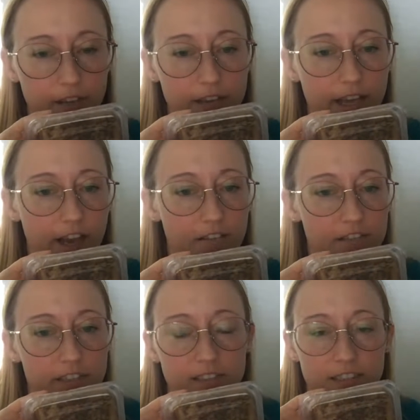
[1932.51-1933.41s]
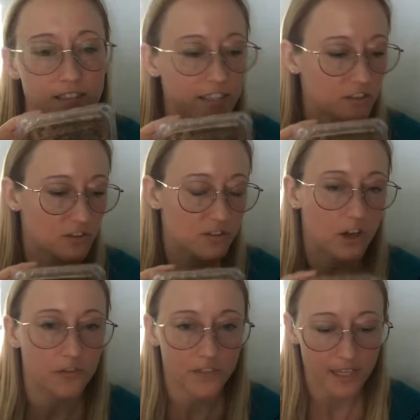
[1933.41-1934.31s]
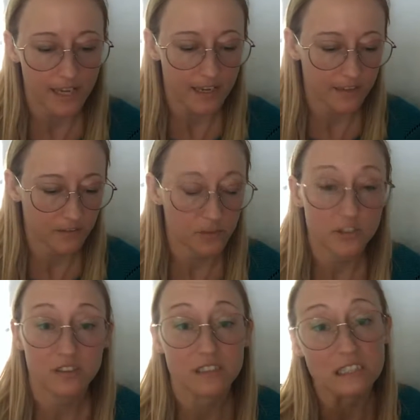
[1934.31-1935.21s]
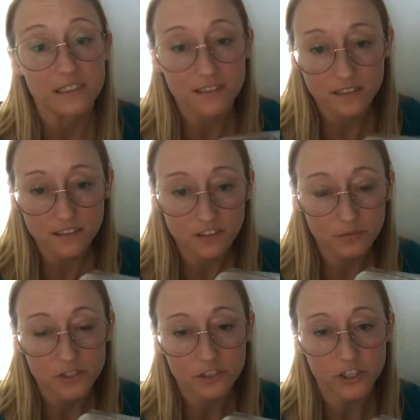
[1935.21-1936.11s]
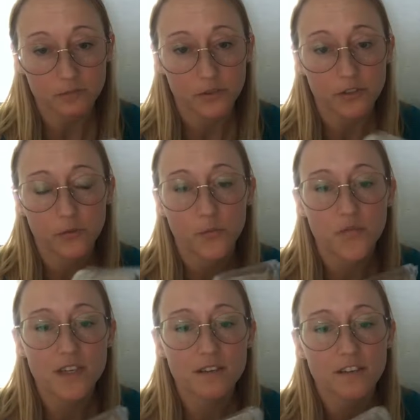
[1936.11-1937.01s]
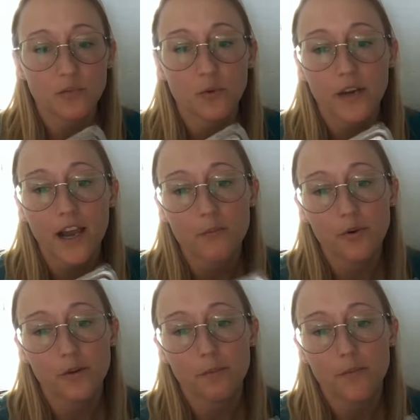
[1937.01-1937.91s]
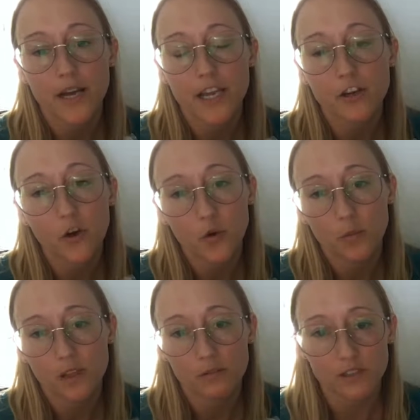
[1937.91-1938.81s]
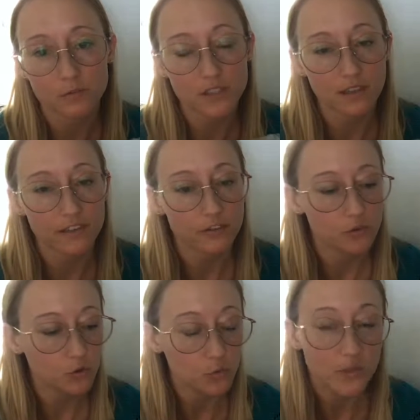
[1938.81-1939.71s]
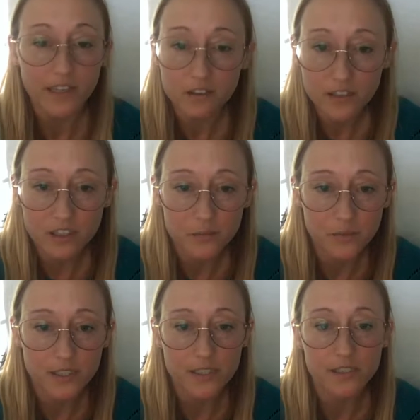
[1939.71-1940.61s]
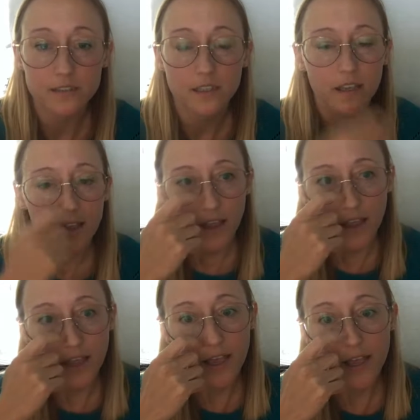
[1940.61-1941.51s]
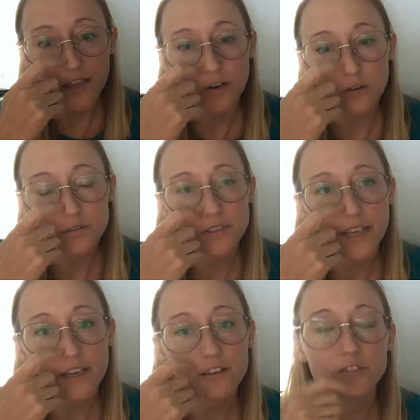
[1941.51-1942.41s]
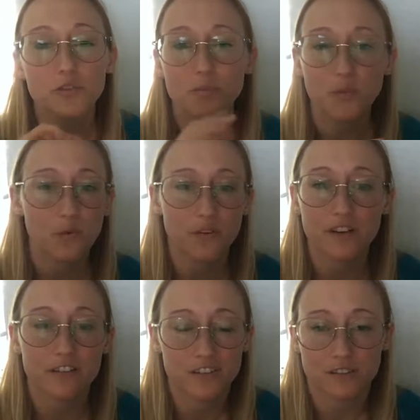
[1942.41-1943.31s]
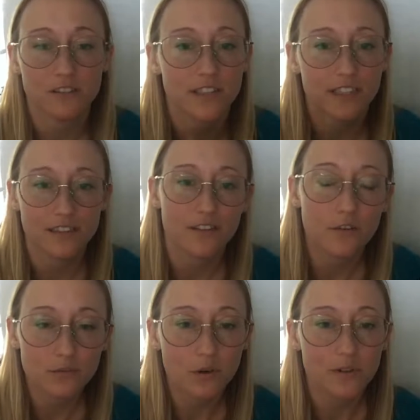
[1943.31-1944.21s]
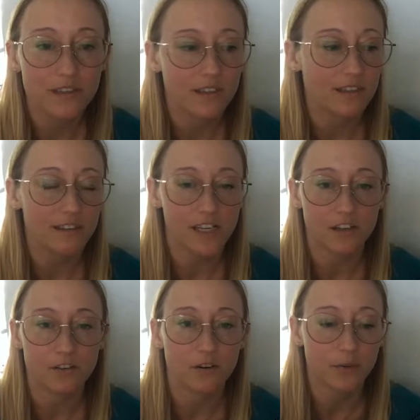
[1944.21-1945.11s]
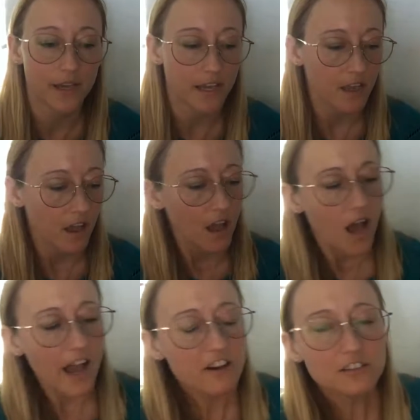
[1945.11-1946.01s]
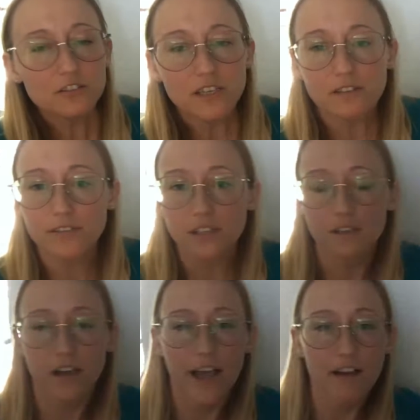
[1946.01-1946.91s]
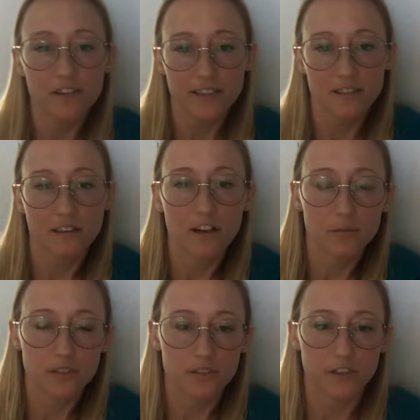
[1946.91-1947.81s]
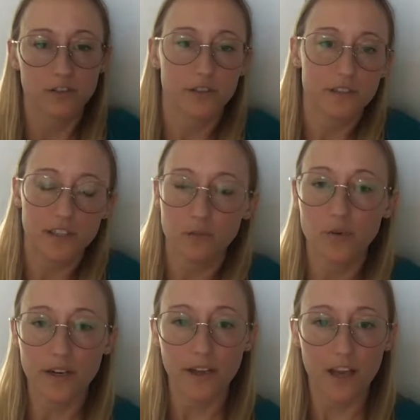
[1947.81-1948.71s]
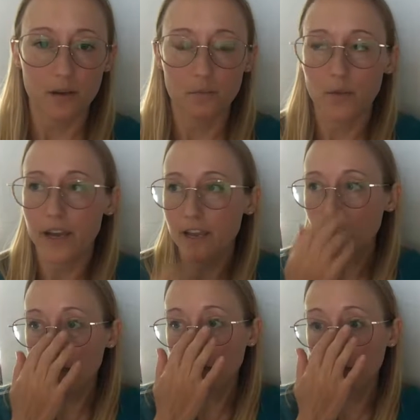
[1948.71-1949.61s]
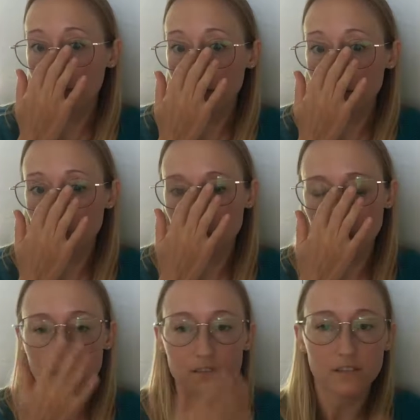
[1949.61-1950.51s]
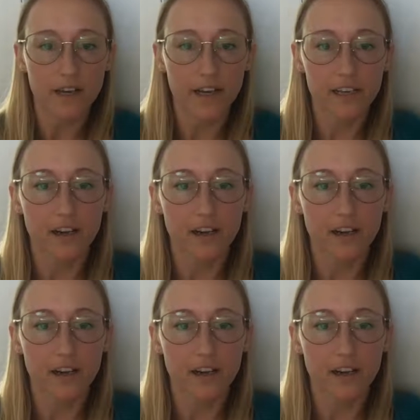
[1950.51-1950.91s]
They have these. It's like the soft case, which is considerably cheaper. This is what I put my comb in when I'm selling to catering companies and wholesale and to people that are just like throwing the container away. I have it as an option, or did when I had my honey sold online.